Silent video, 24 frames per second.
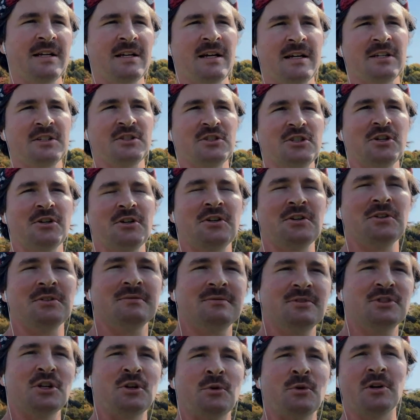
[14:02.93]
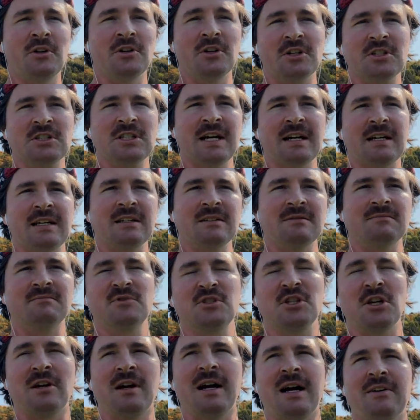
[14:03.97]
I can show you what it looks like and
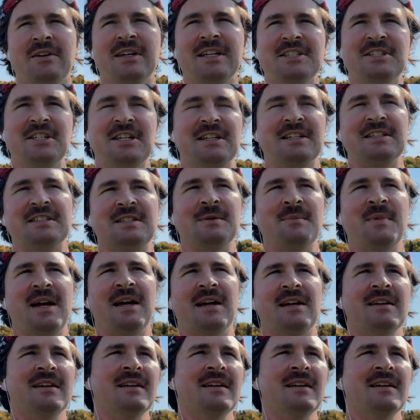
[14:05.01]
show you how easy it is to make.